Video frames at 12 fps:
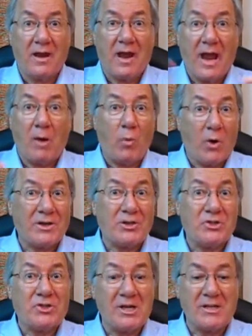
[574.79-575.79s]
And what does
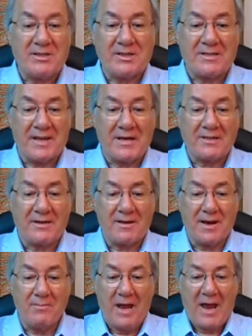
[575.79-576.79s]
Jesus say to
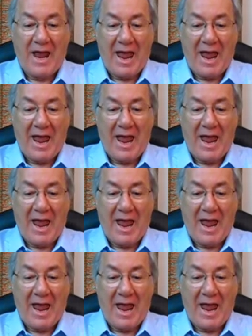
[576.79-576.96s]
them?